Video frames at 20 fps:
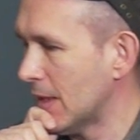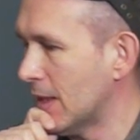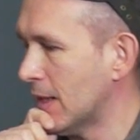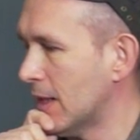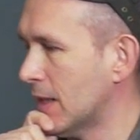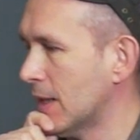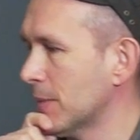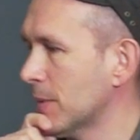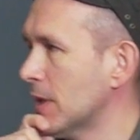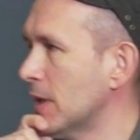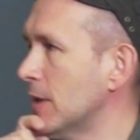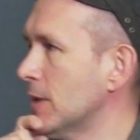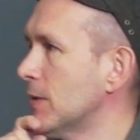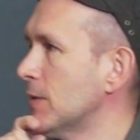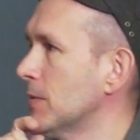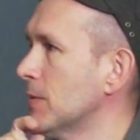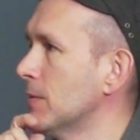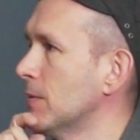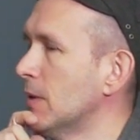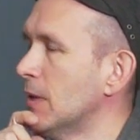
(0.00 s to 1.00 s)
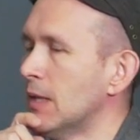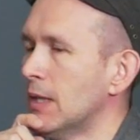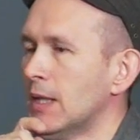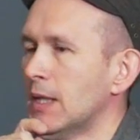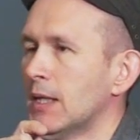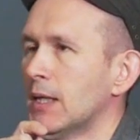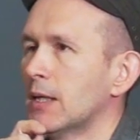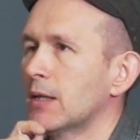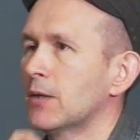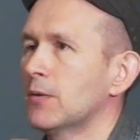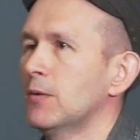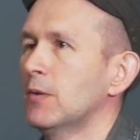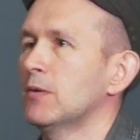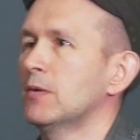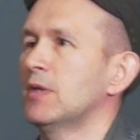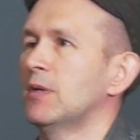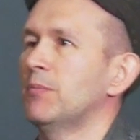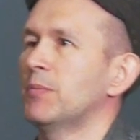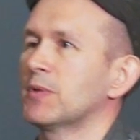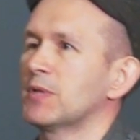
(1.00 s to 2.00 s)
I'm going to
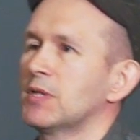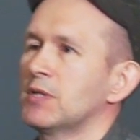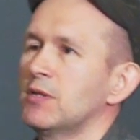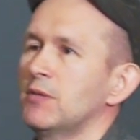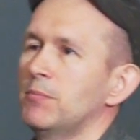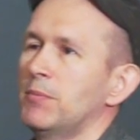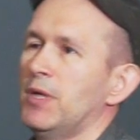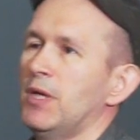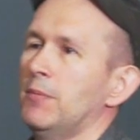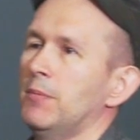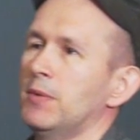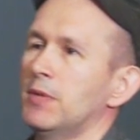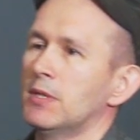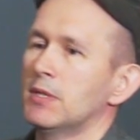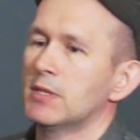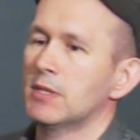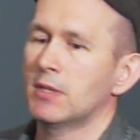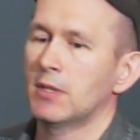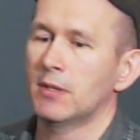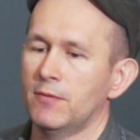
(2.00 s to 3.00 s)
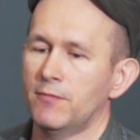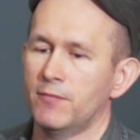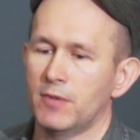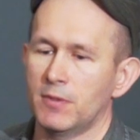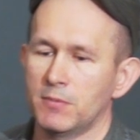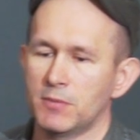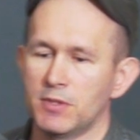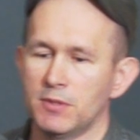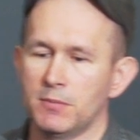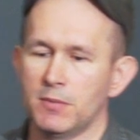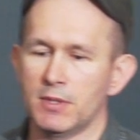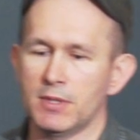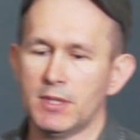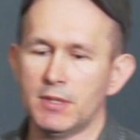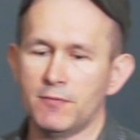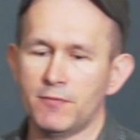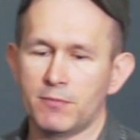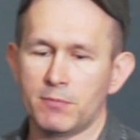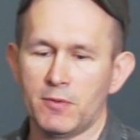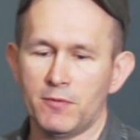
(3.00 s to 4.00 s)
quote the position papers from Jimmy
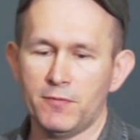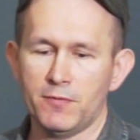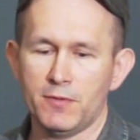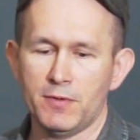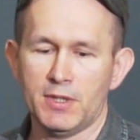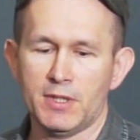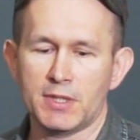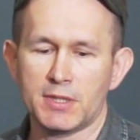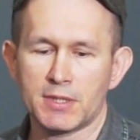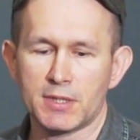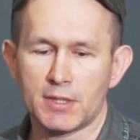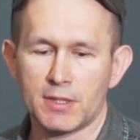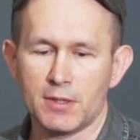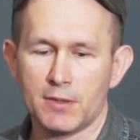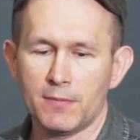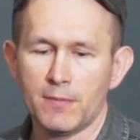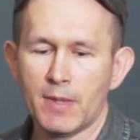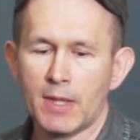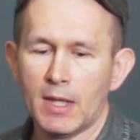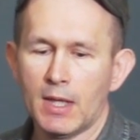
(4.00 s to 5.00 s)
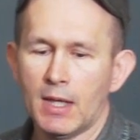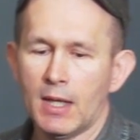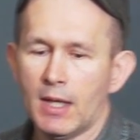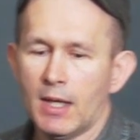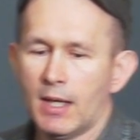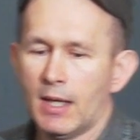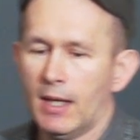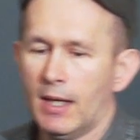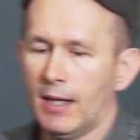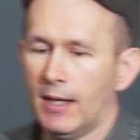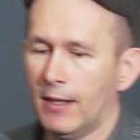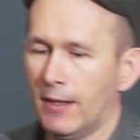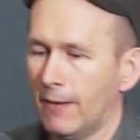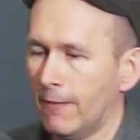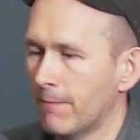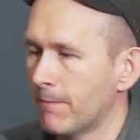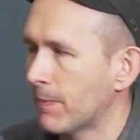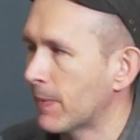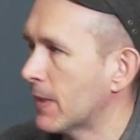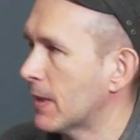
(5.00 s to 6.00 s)
Lin from a few years ago,
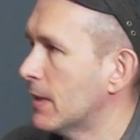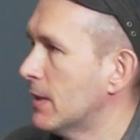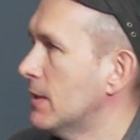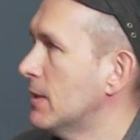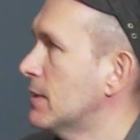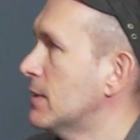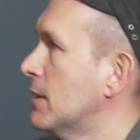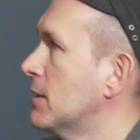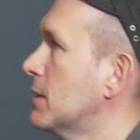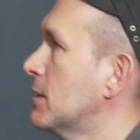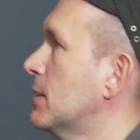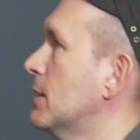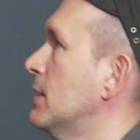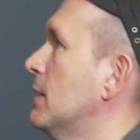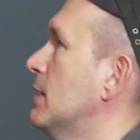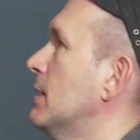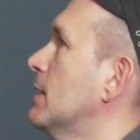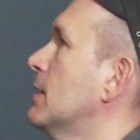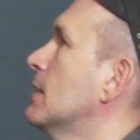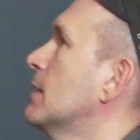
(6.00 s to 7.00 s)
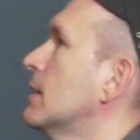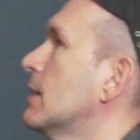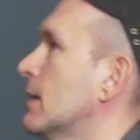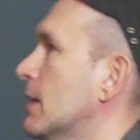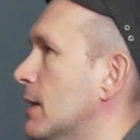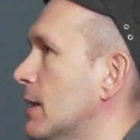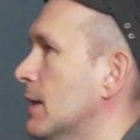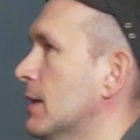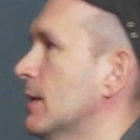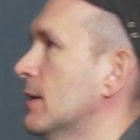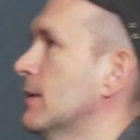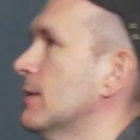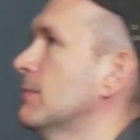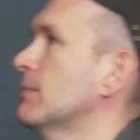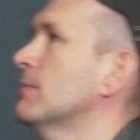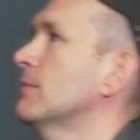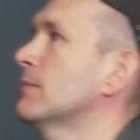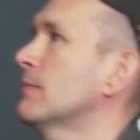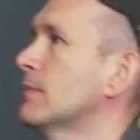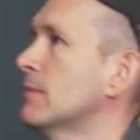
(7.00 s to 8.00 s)
essentially
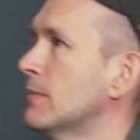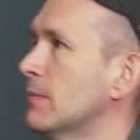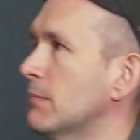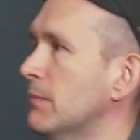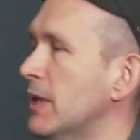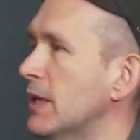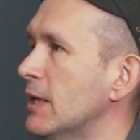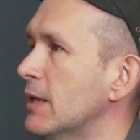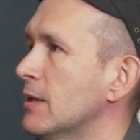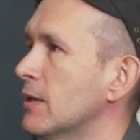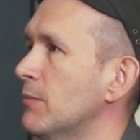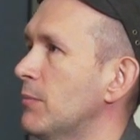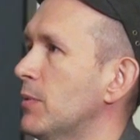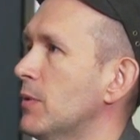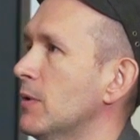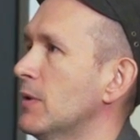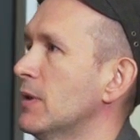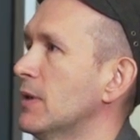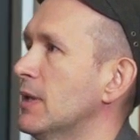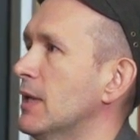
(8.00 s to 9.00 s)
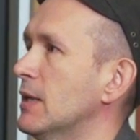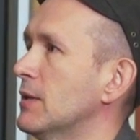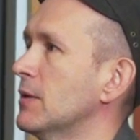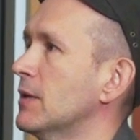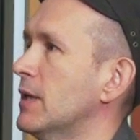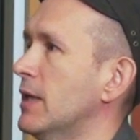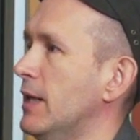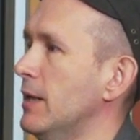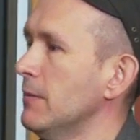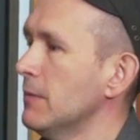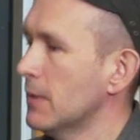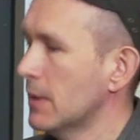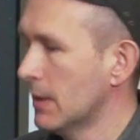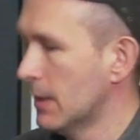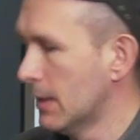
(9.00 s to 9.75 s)
making the point that, okay,